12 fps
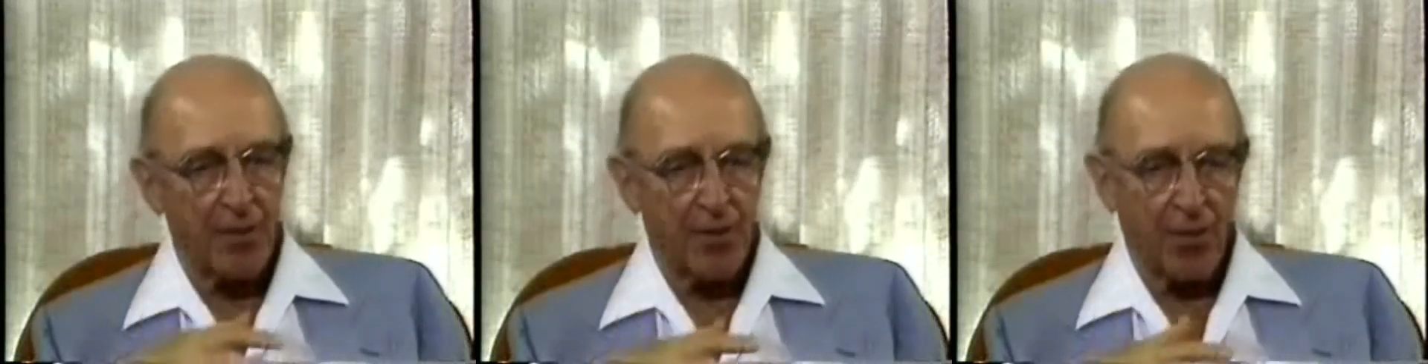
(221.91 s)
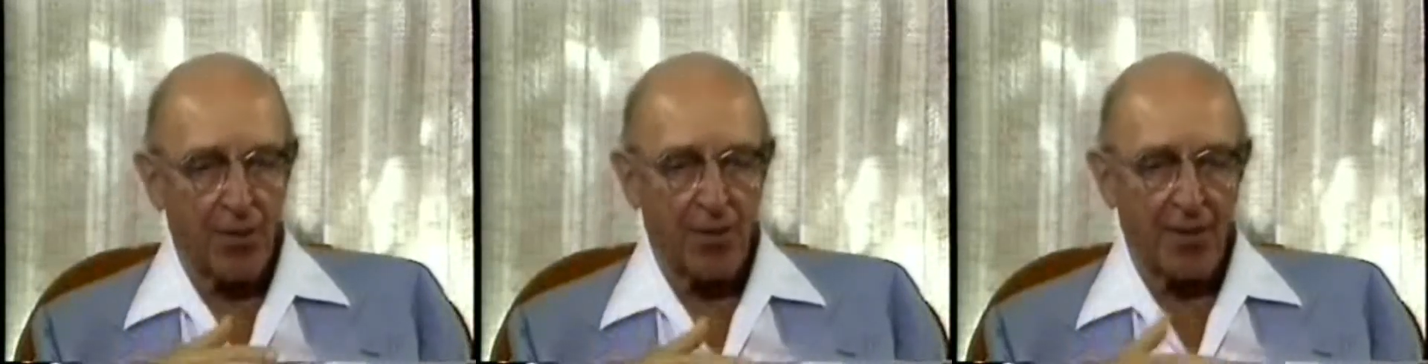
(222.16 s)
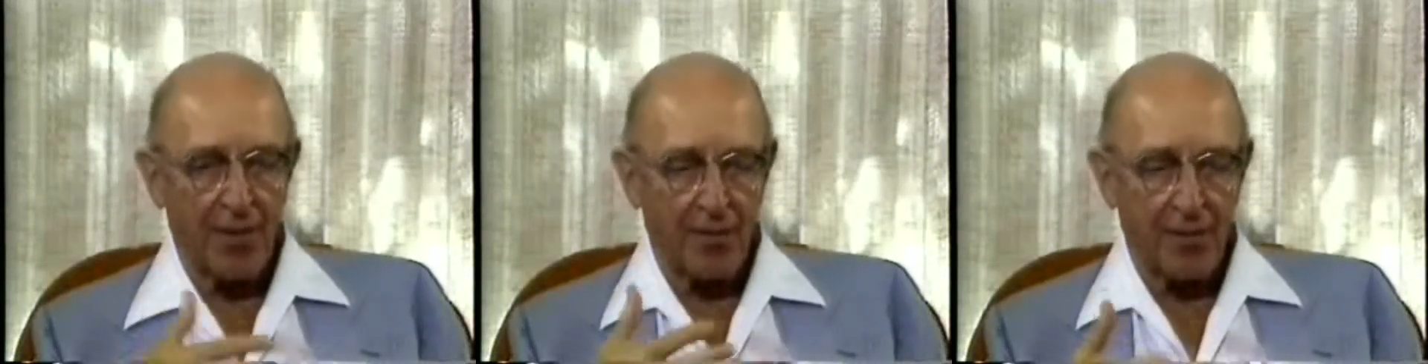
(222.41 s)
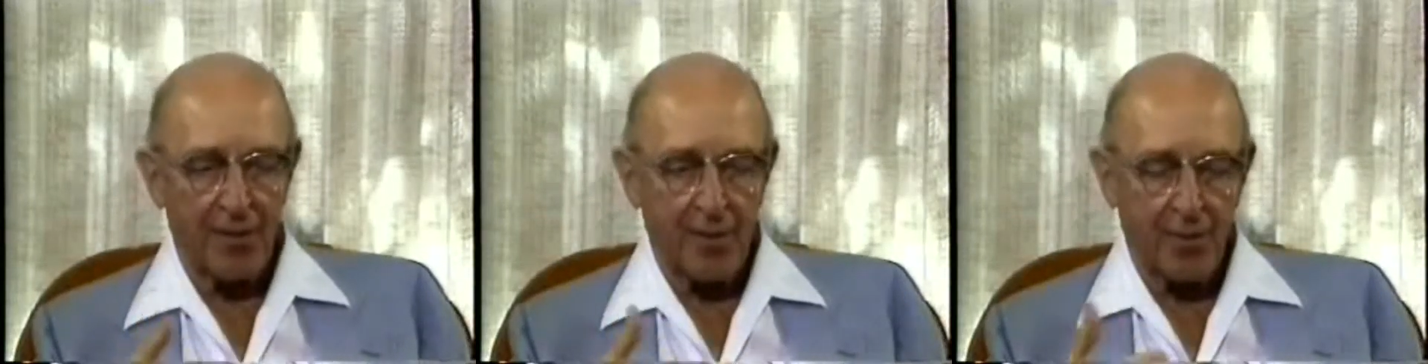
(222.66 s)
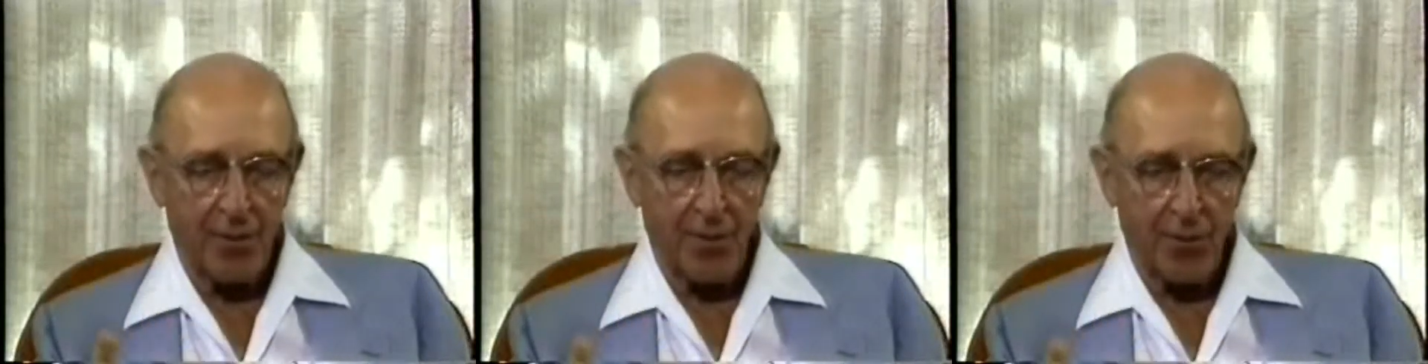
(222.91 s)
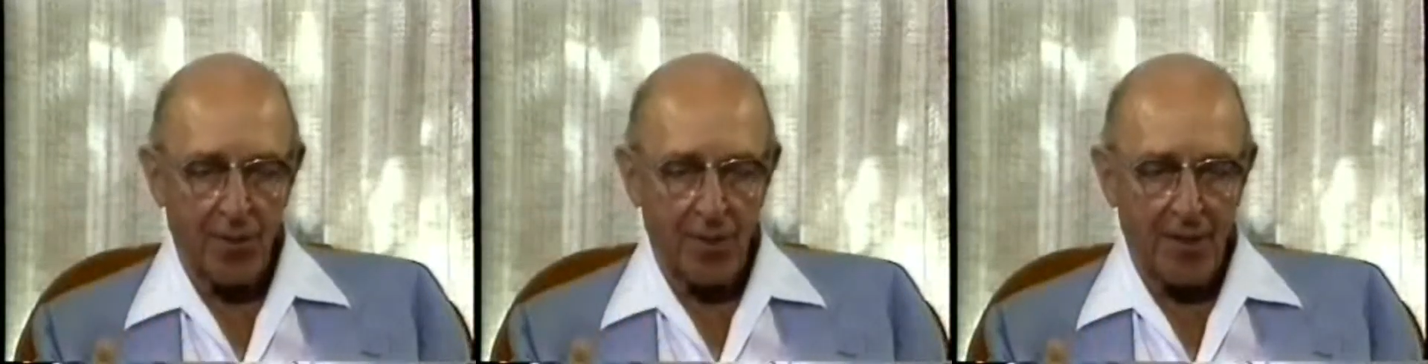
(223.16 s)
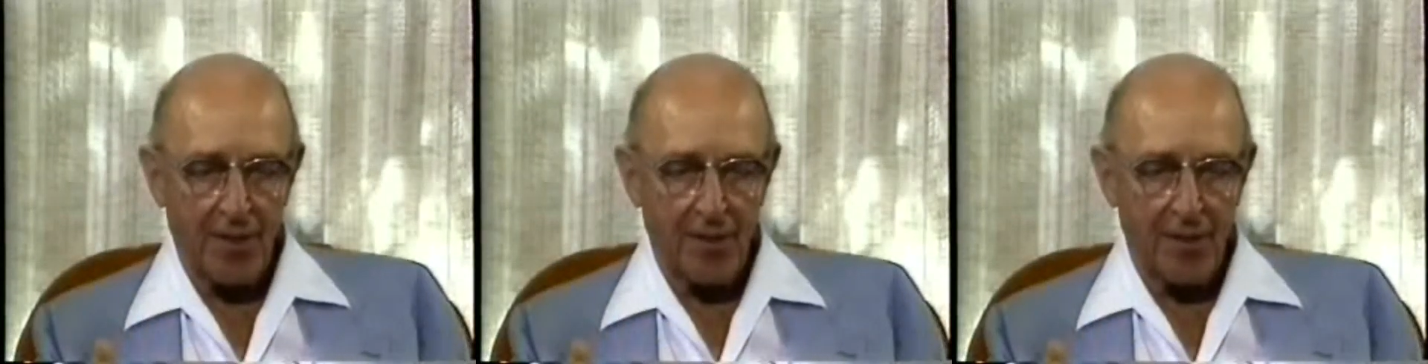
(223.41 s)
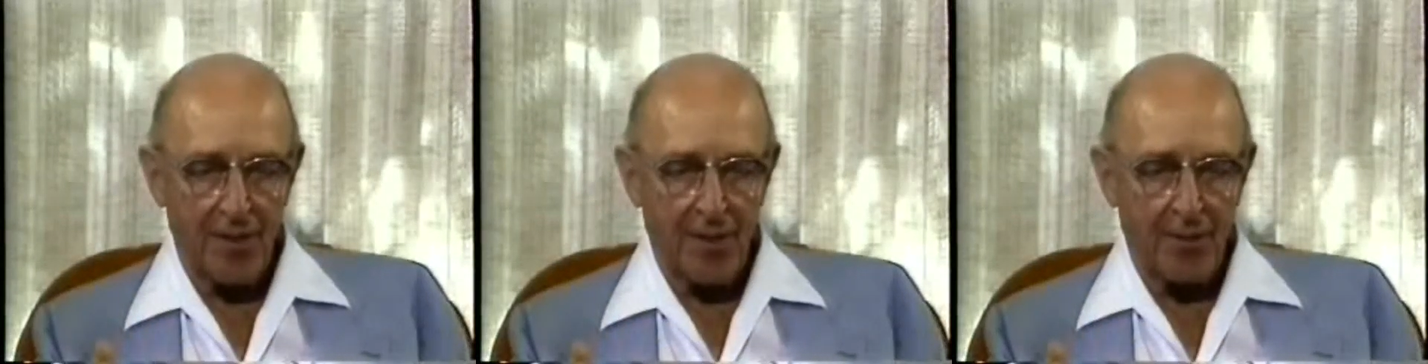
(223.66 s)
it helped with knowing what to
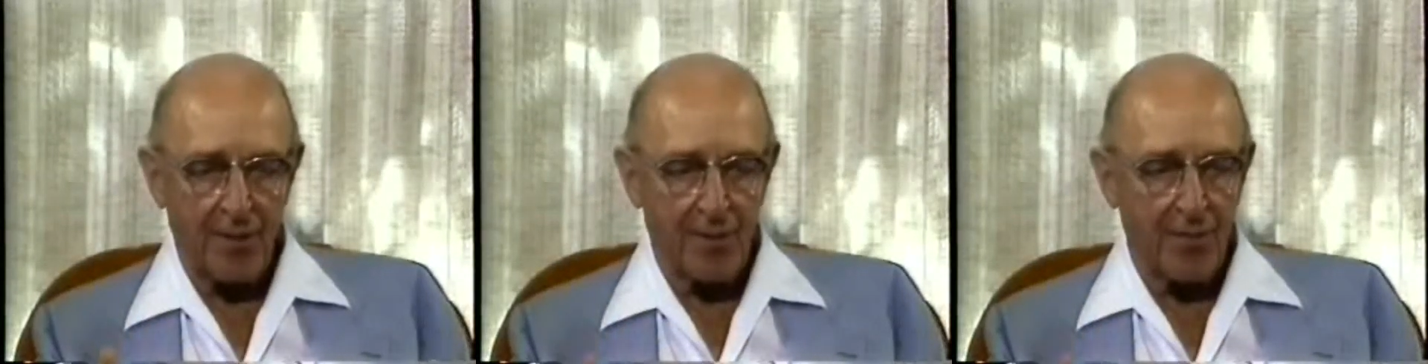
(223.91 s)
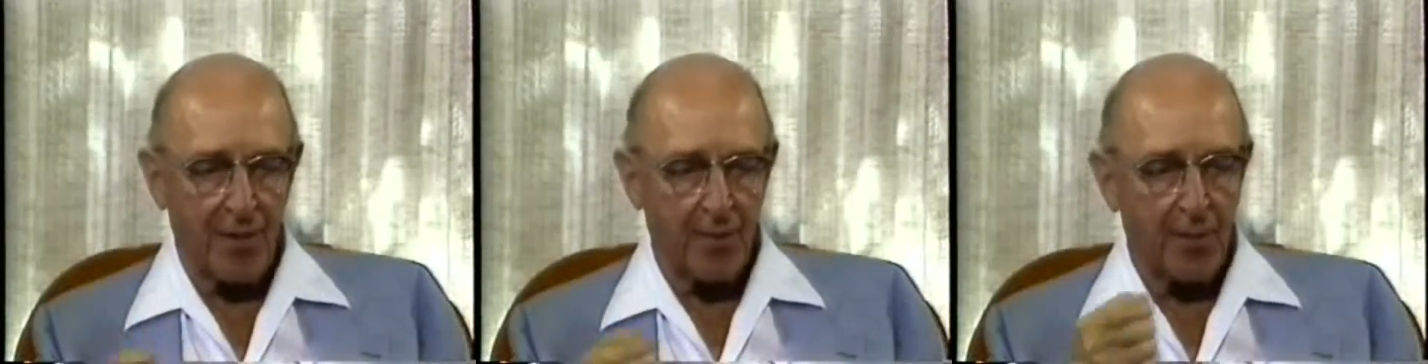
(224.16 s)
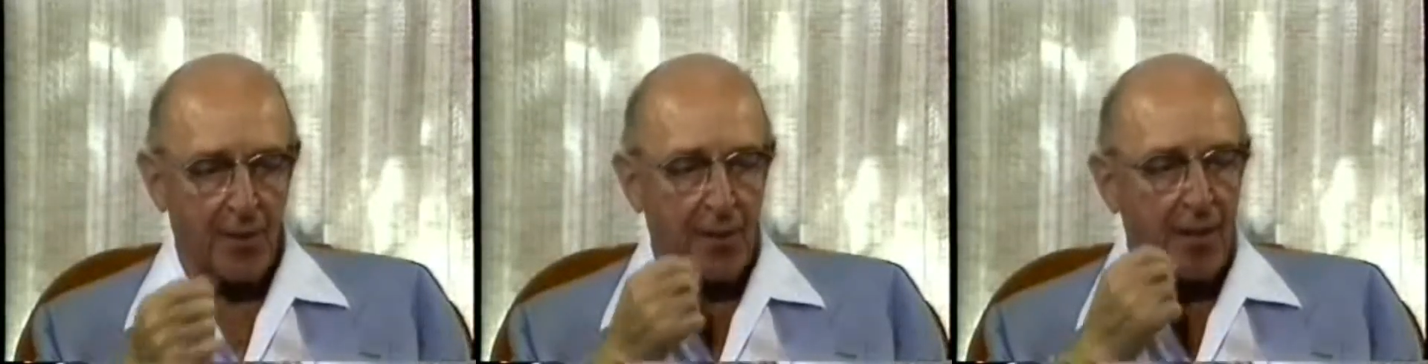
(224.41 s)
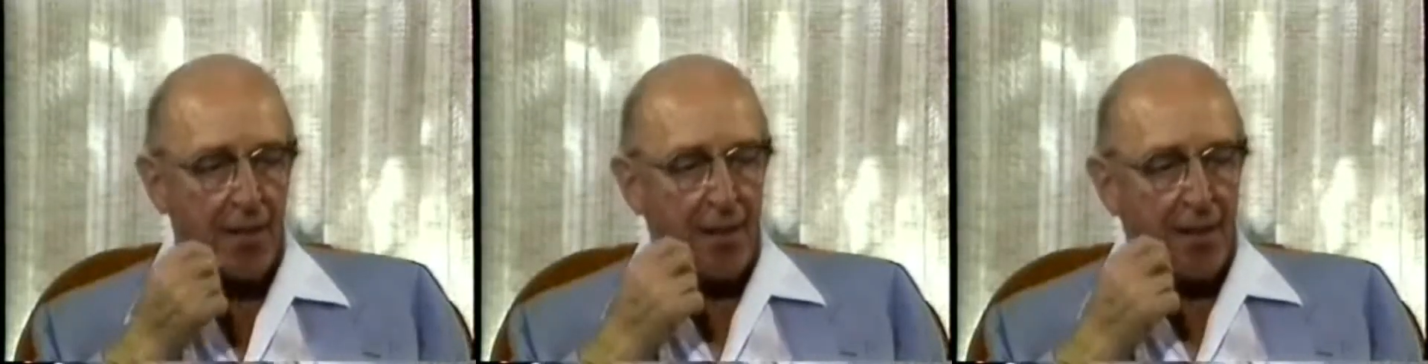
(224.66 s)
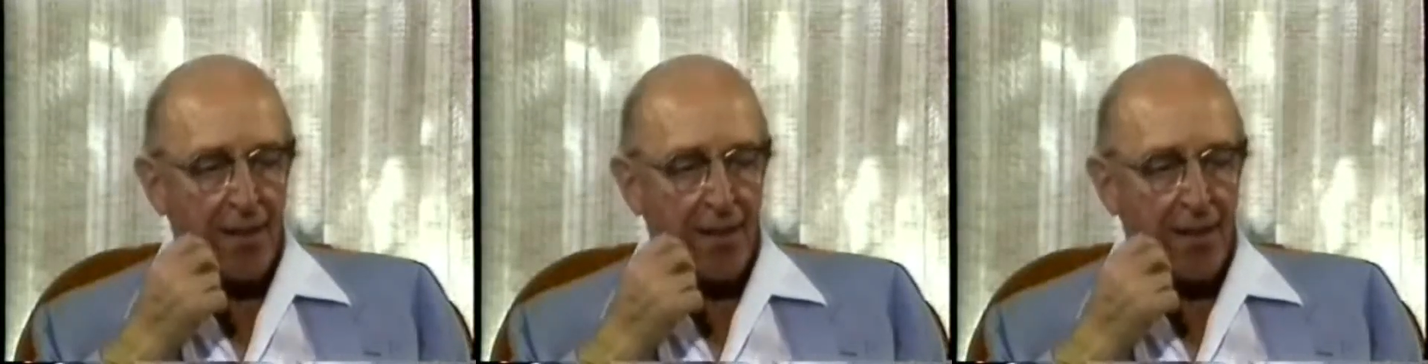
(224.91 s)
include and what not to include